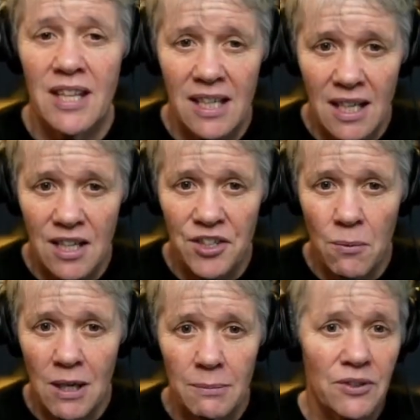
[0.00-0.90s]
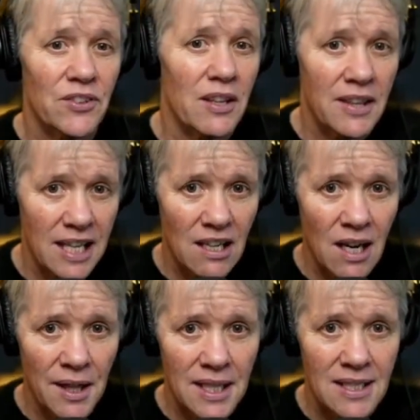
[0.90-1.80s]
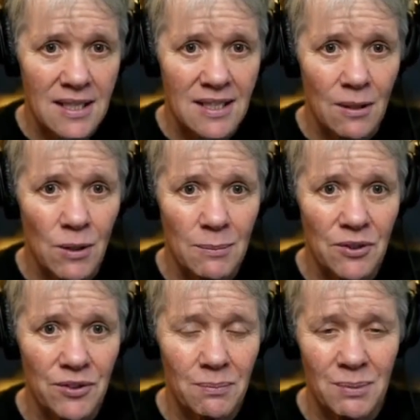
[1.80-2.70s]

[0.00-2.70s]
then logic wobbles, then authenticity wobbles.